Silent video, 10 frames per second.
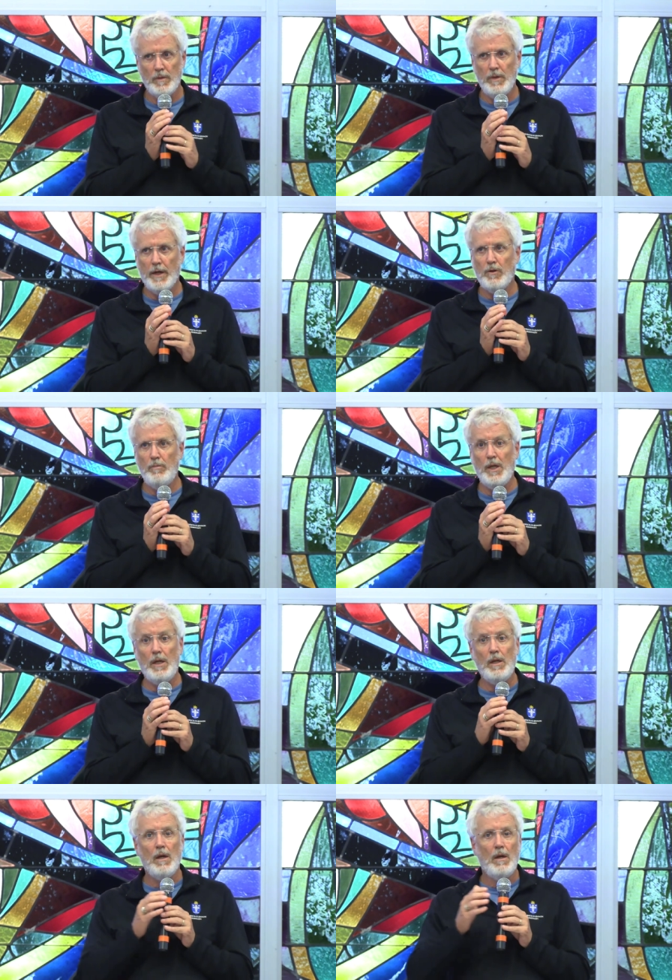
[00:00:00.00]
And that could
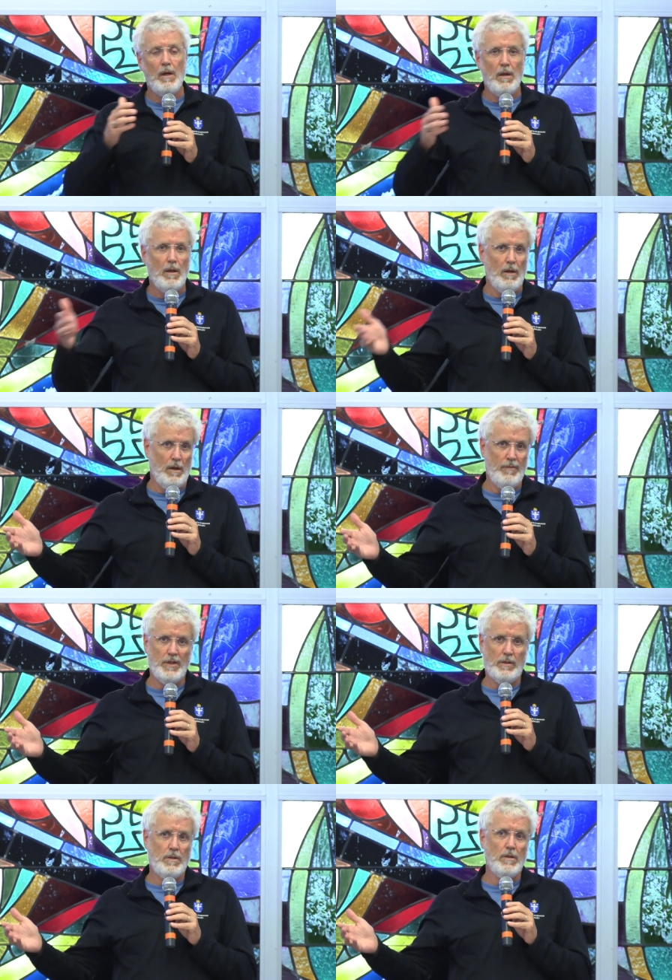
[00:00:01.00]
be a
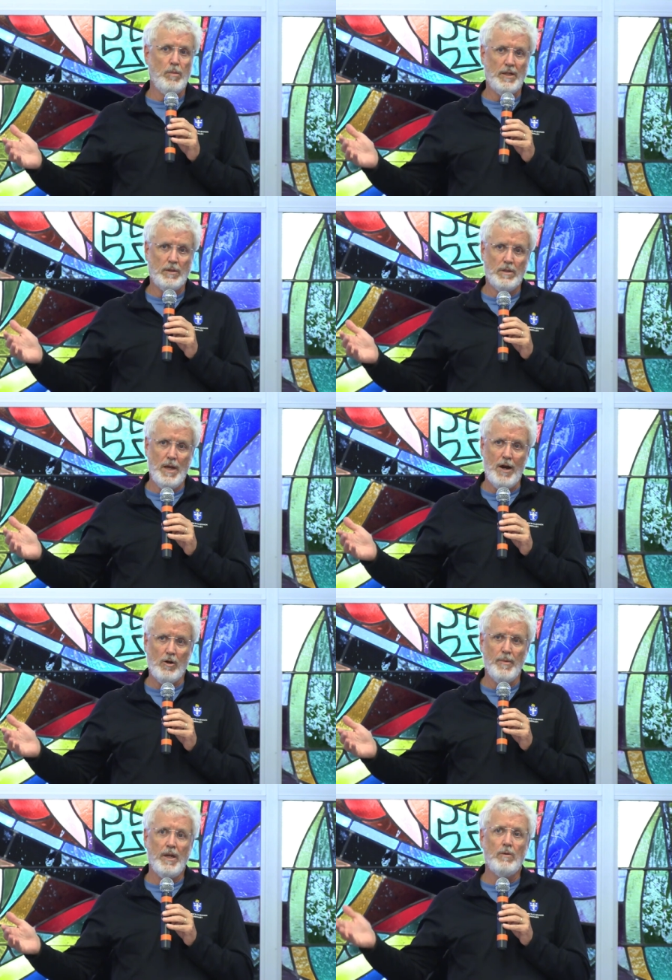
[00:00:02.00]
visit to the Blessed
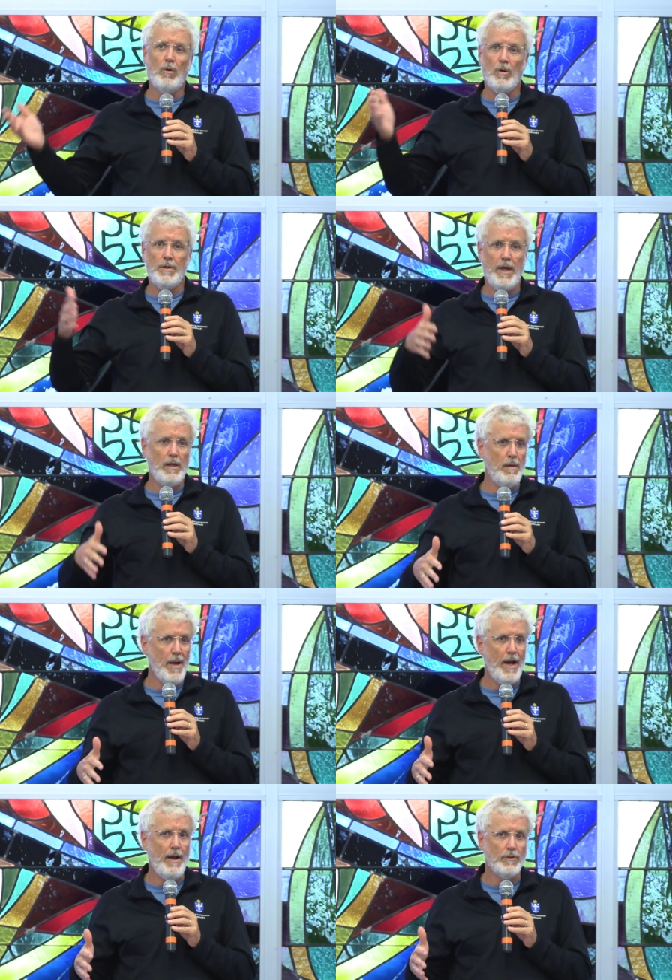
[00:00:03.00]
Sacrament or a daily
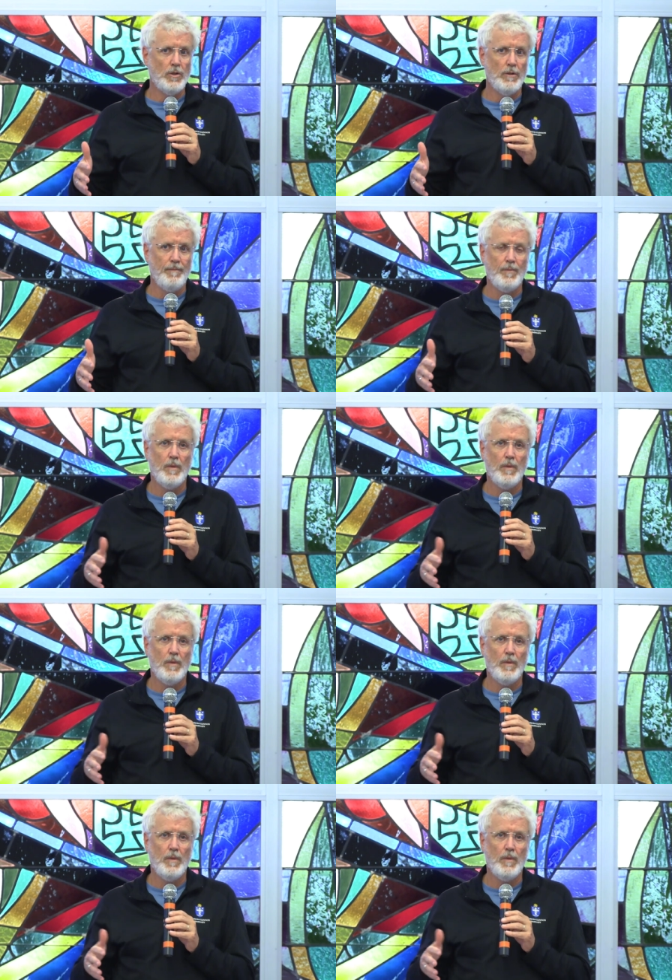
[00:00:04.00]
Mass.